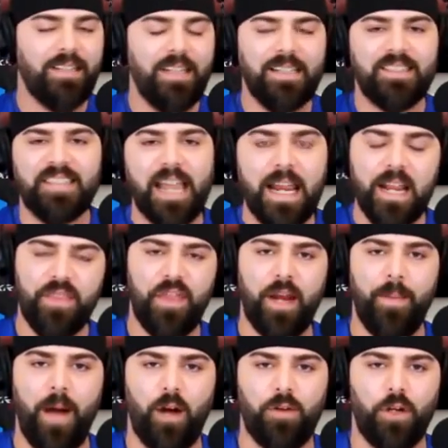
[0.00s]
It didn't say anything
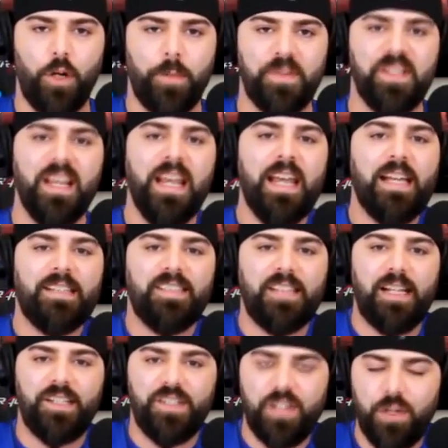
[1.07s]
about groups. It
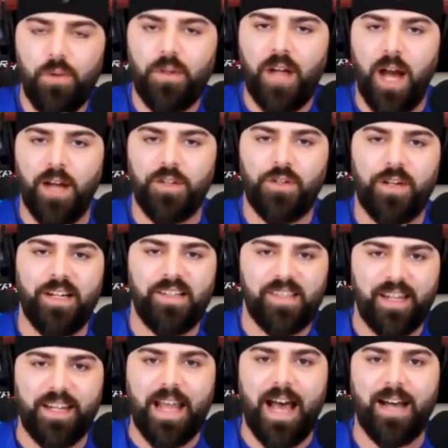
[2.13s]
said 2 countries
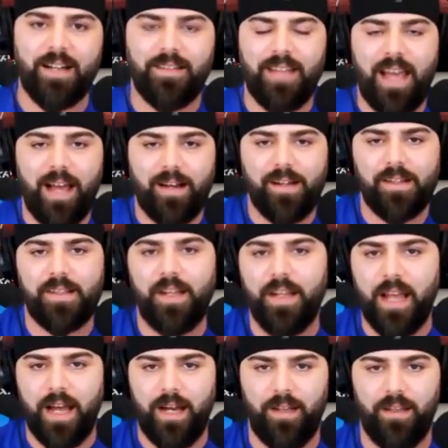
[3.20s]
did not attack us on
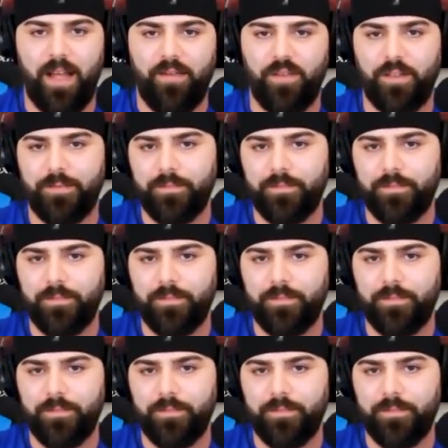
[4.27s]
9/11.